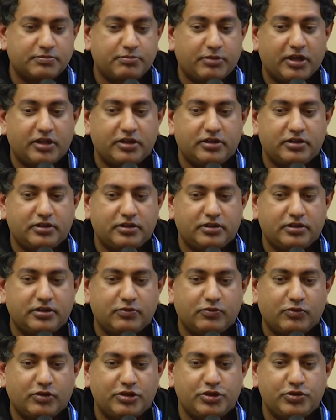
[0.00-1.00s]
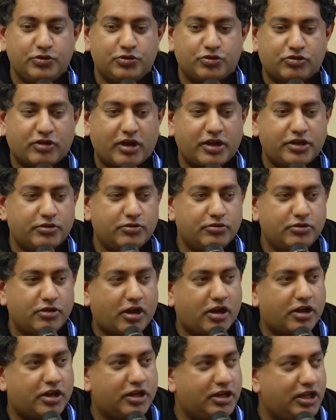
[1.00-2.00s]
but when you try to
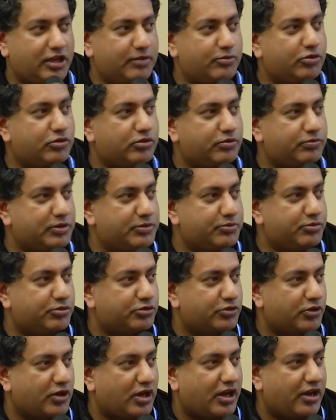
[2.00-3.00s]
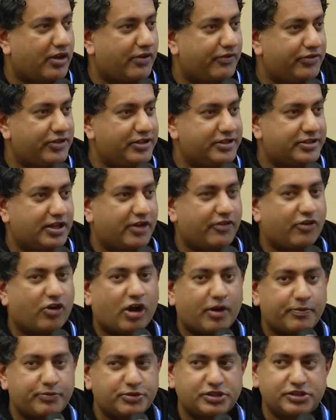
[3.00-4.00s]
not enable people to have the set of
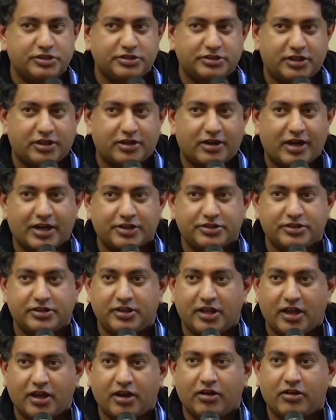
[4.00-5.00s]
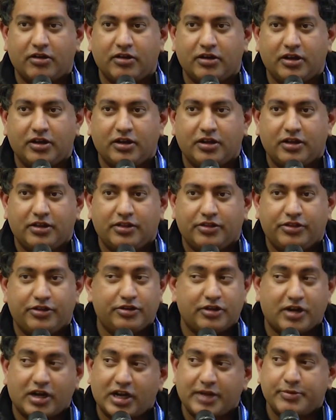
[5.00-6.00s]
options that are actually there,
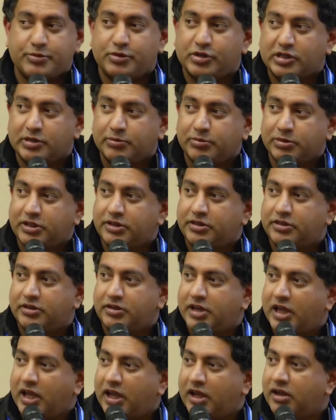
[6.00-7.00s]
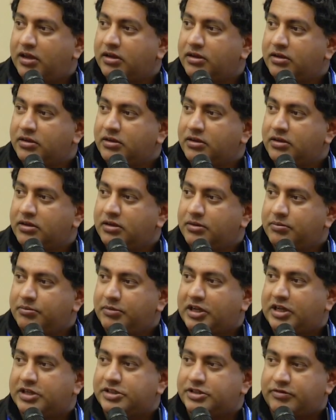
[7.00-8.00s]
they're not able to complete their day
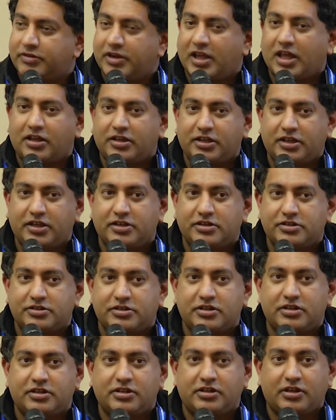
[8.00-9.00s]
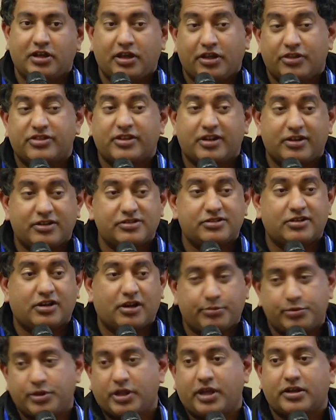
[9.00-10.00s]
because the reality is healthcare is
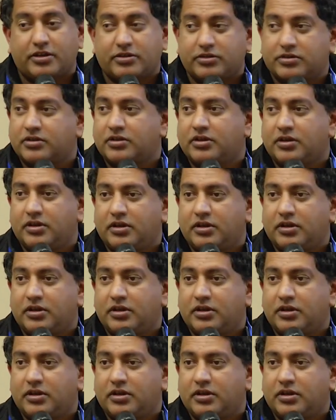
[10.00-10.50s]
complex.